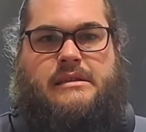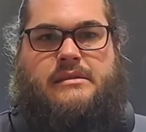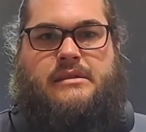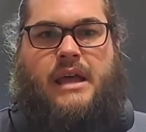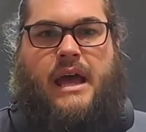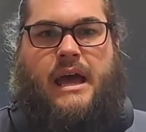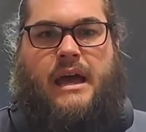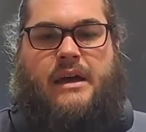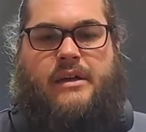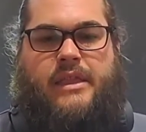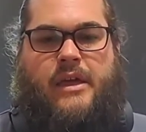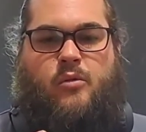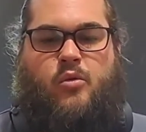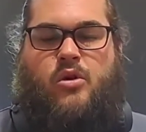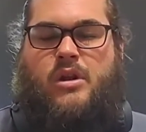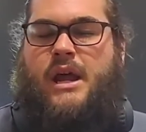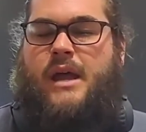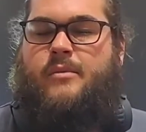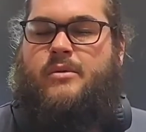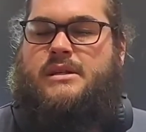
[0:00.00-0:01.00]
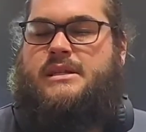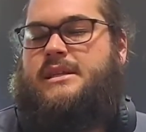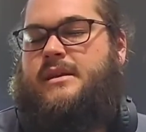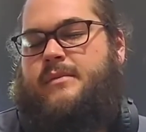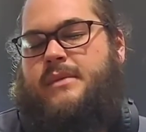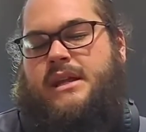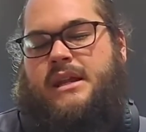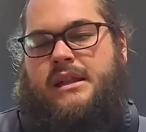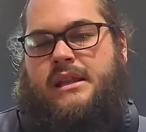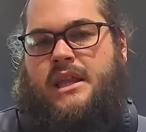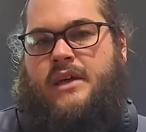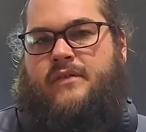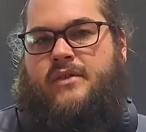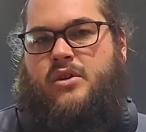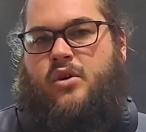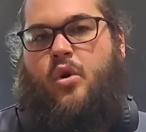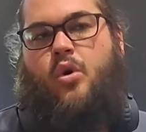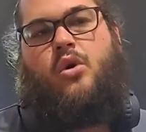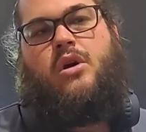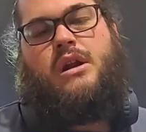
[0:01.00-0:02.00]
weren't able to send me an 11
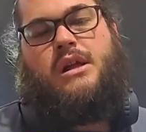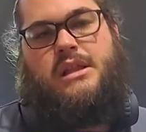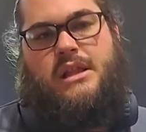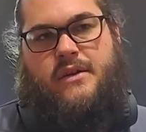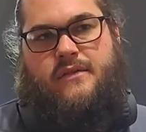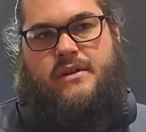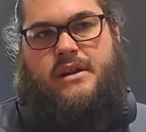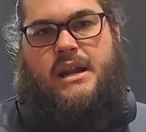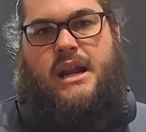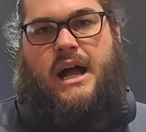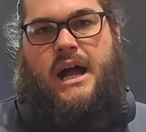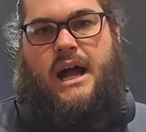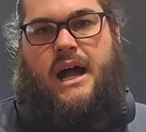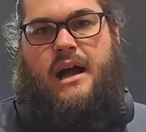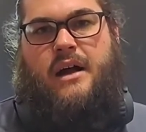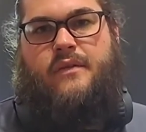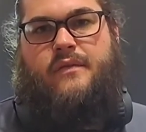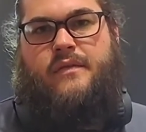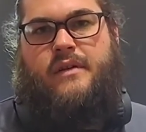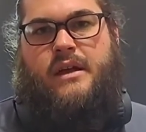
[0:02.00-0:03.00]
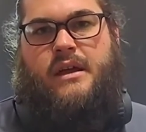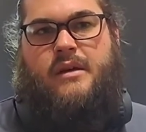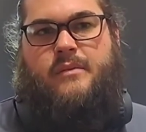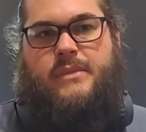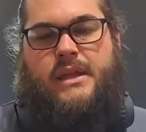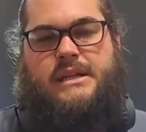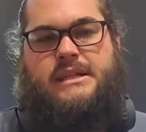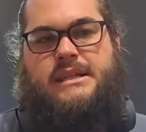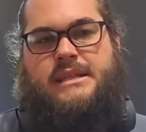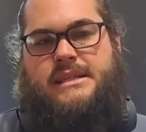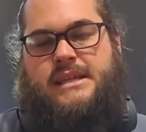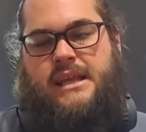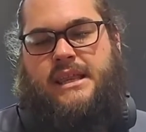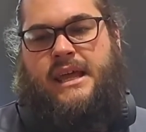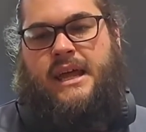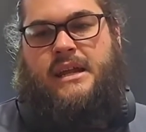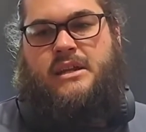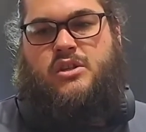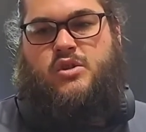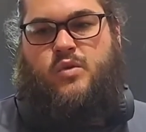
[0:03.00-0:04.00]
or an 11.5. They did say they
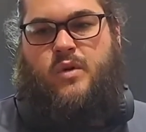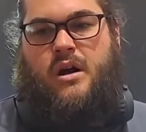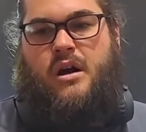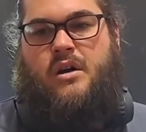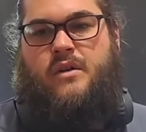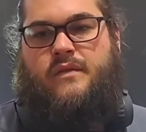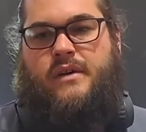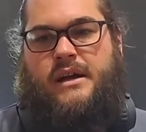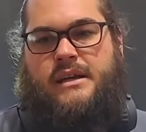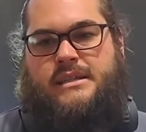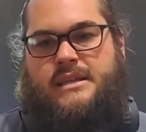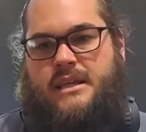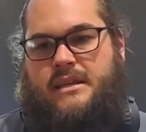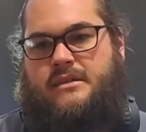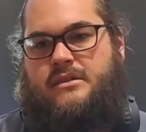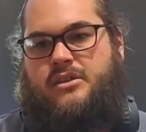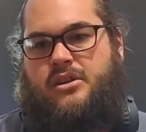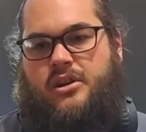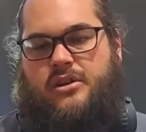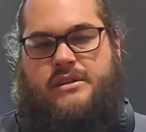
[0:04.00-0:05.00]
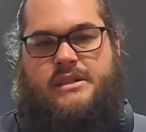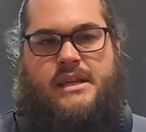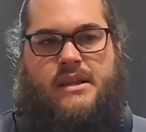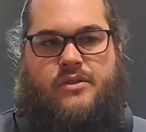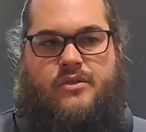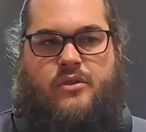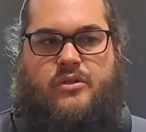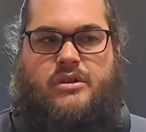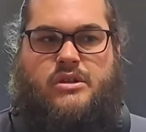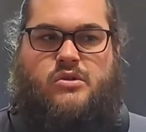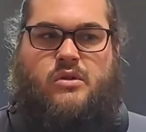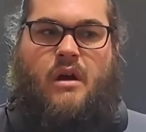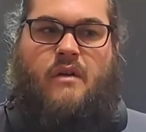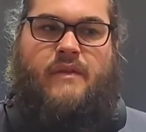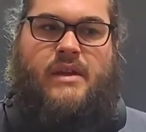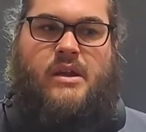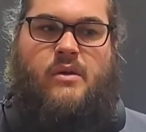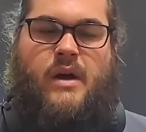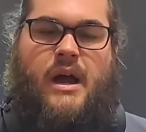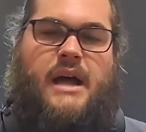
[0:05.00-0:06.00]
had a 12. I said, send through the 12
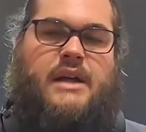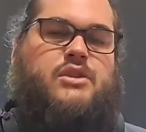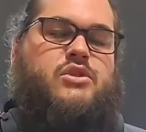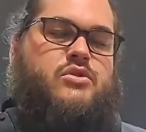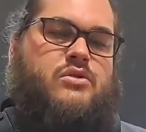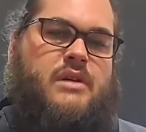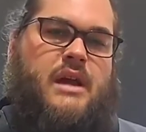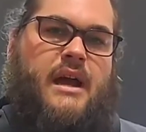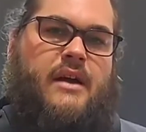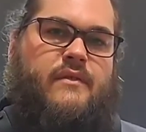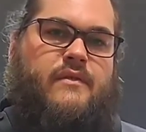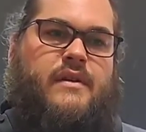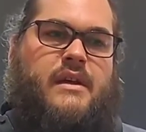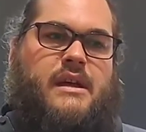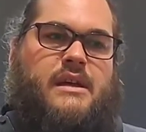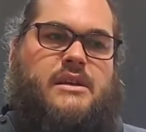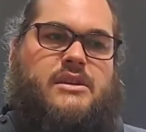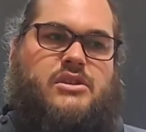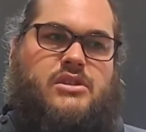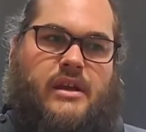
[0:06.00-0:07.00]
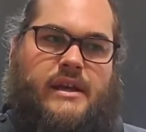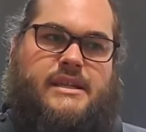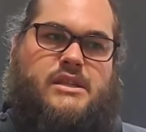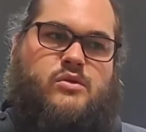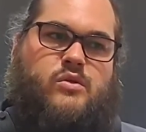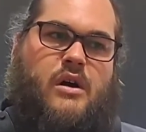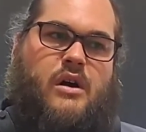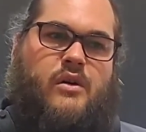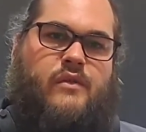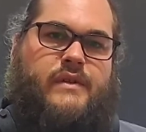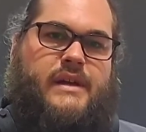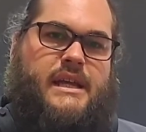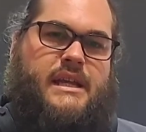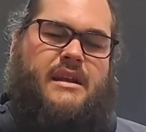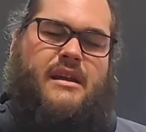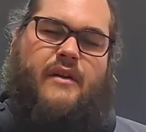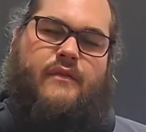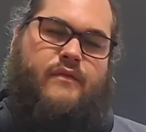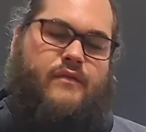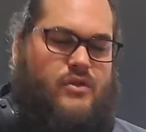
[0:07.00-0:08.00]
anyway. I do have size 12 in
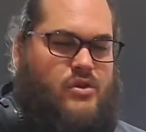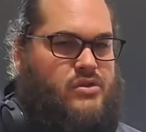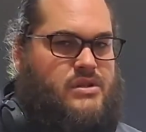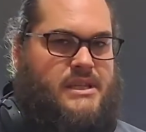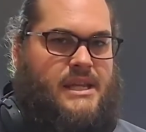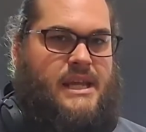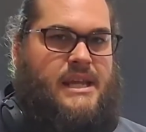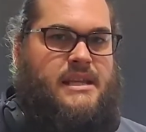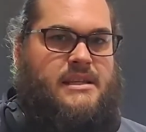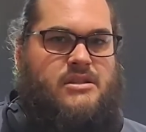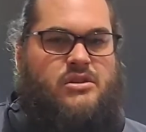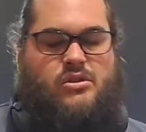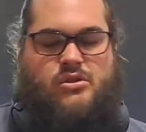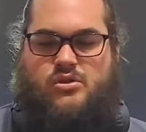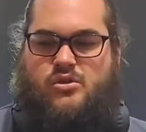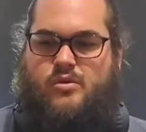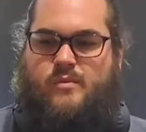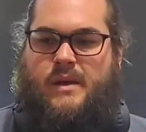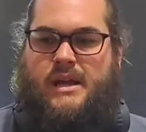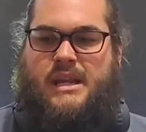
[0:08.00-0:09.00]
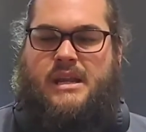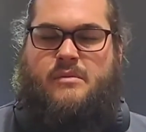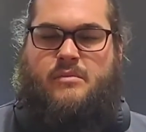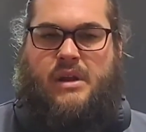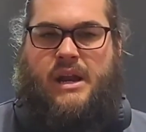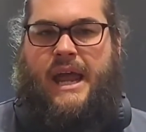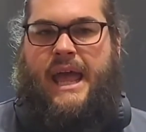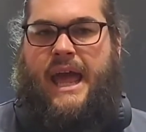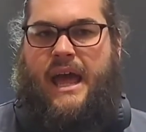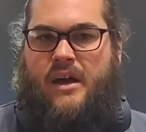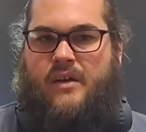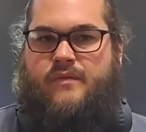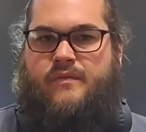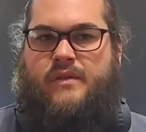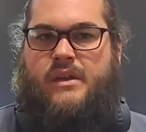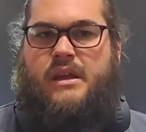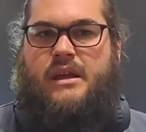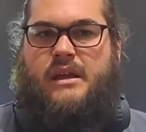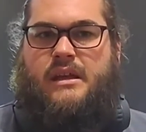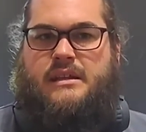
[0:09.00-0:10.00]
a few sneakers, not too many, but I have
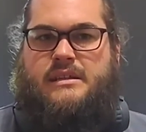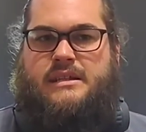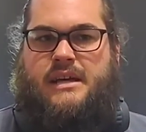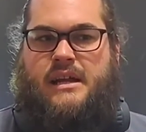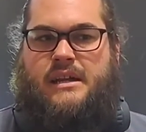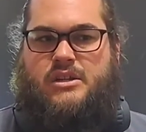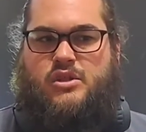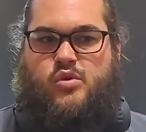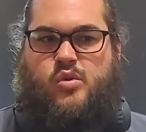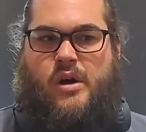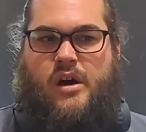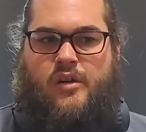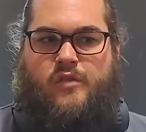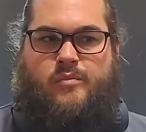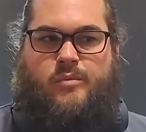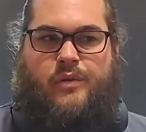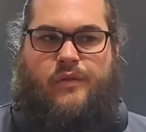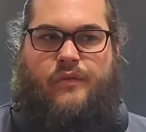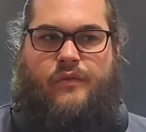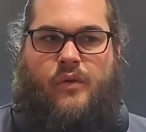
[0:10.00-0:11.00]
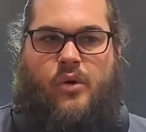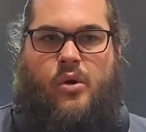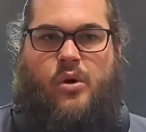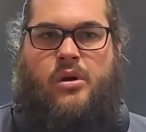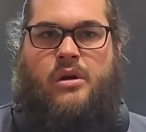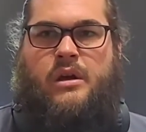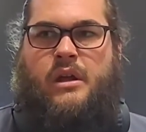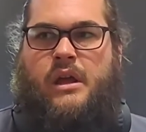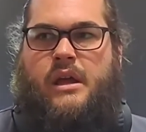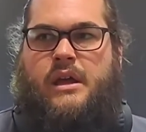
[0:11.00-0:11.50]
done a 12 before.